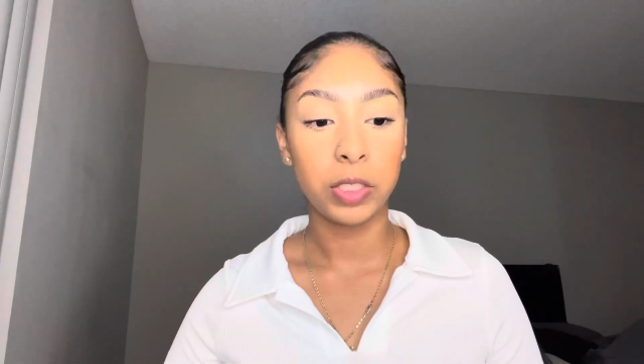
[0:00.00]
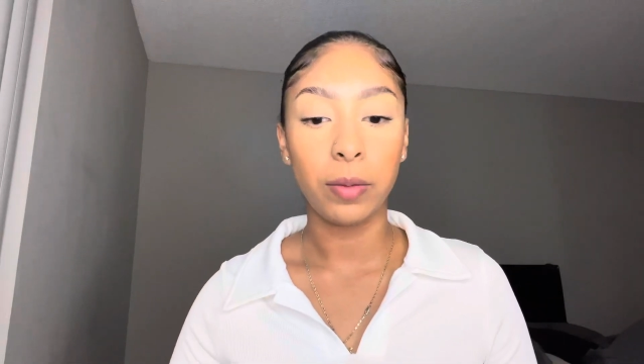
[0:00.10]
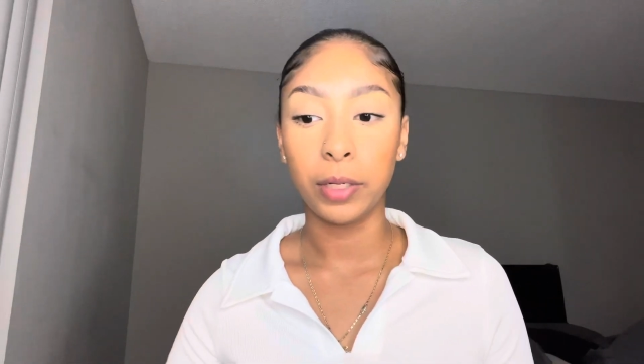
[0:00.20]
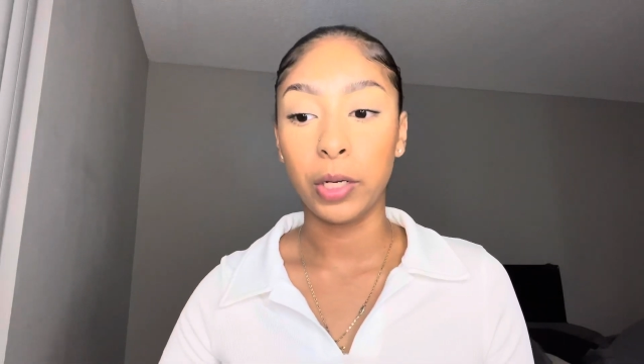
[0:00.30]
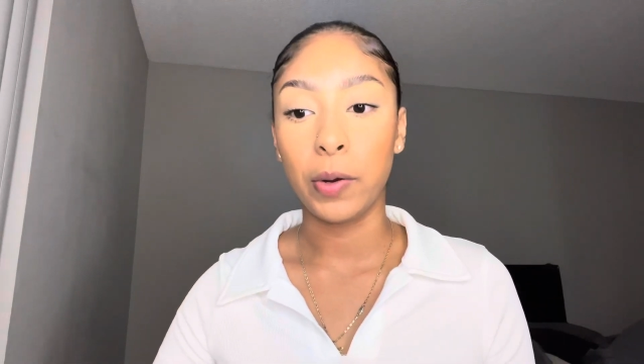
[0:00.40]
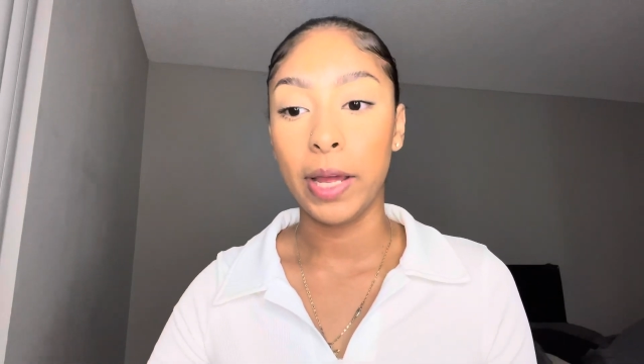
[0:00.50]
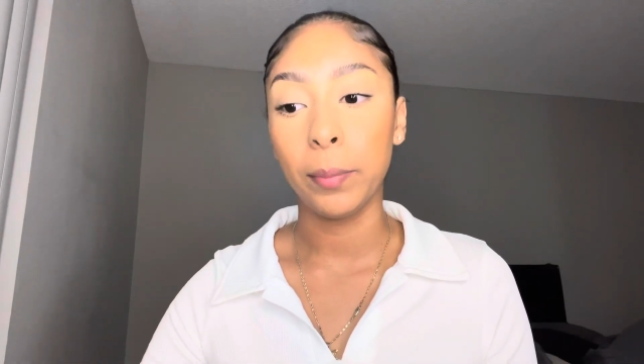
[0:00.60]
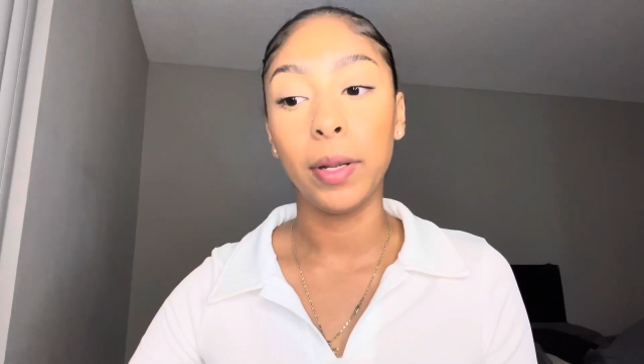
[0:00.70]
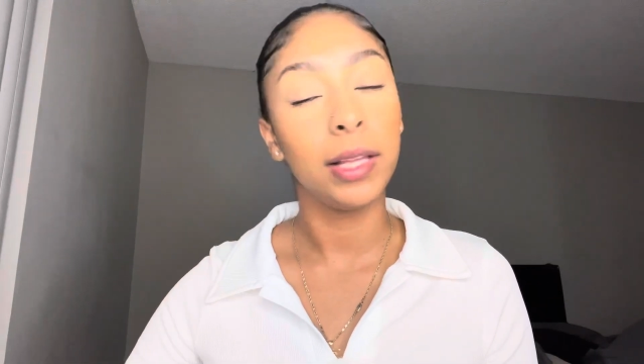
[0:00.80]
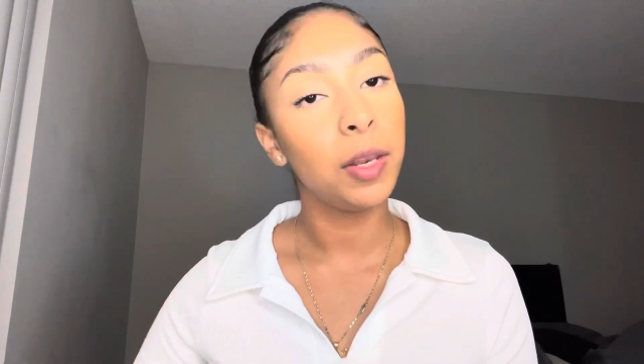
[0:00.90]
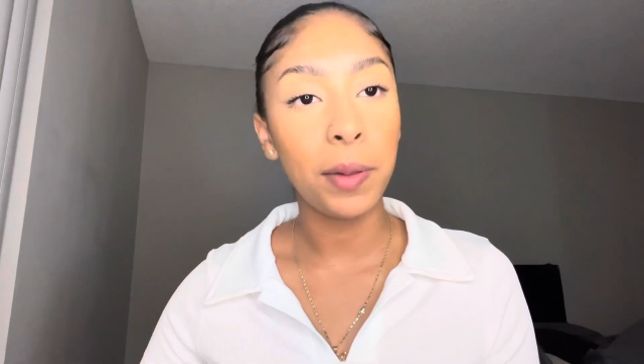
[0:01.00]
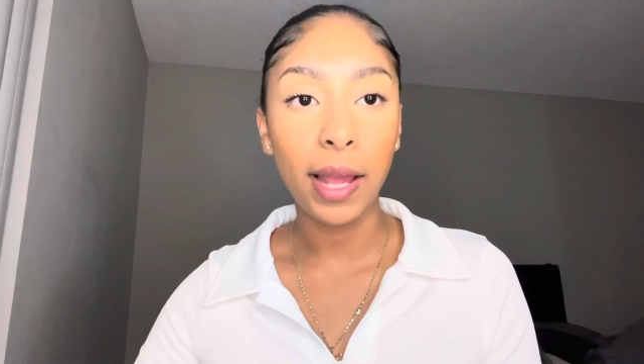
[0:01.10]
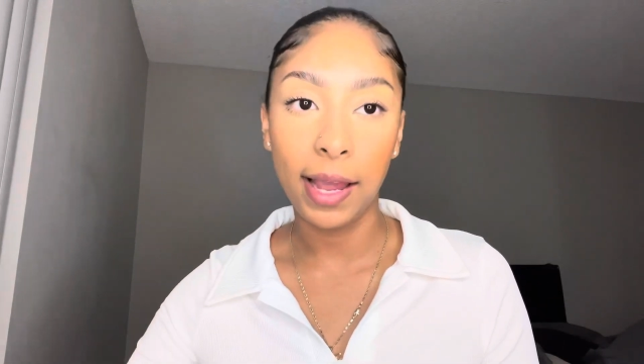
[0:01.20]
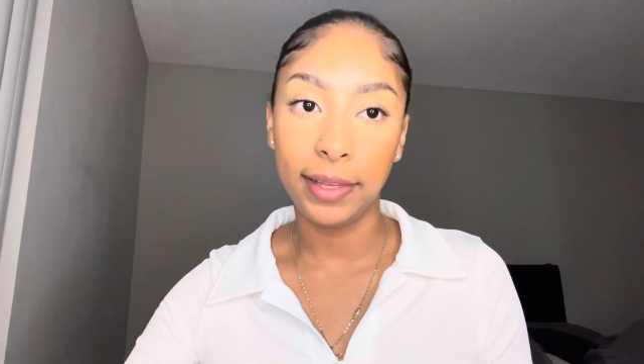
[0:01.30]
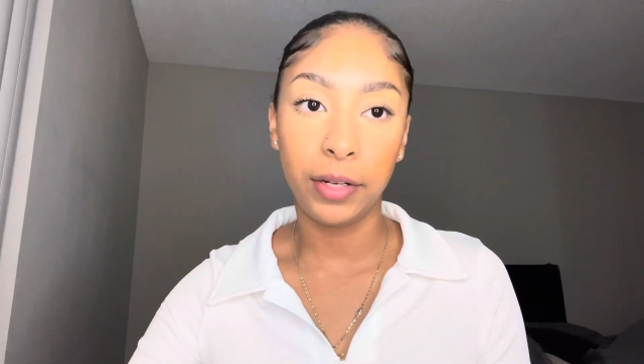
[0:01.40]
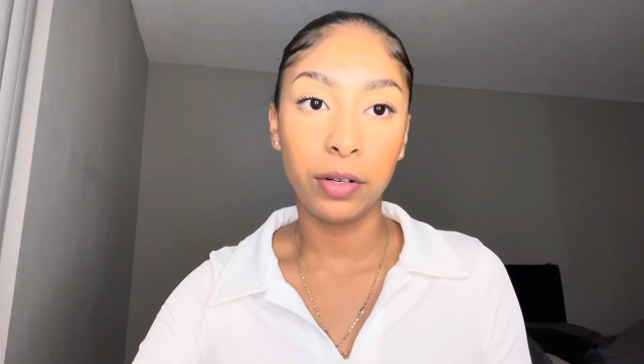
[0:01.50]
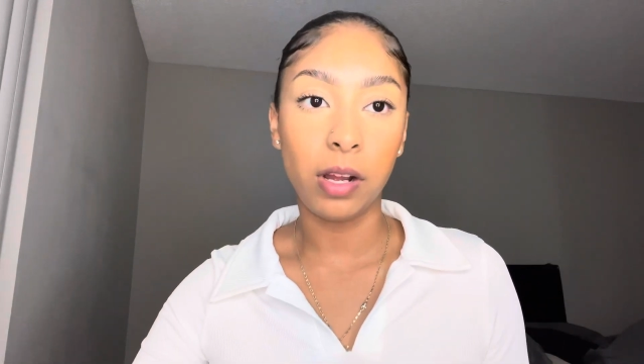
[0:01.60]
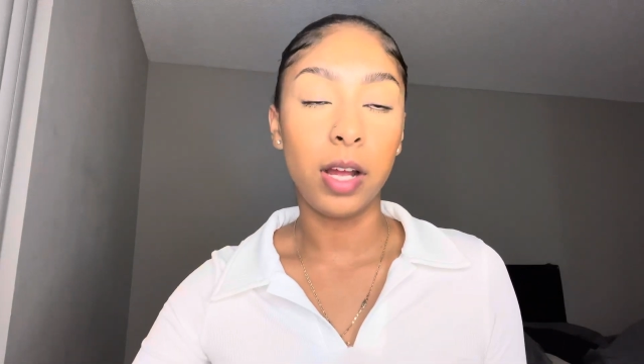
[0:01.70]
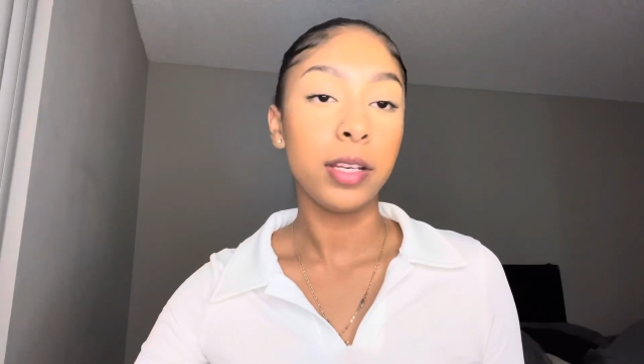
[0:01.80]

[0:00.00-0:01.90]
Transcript: I'm gonna go ahead and put a little bit of highlighter on,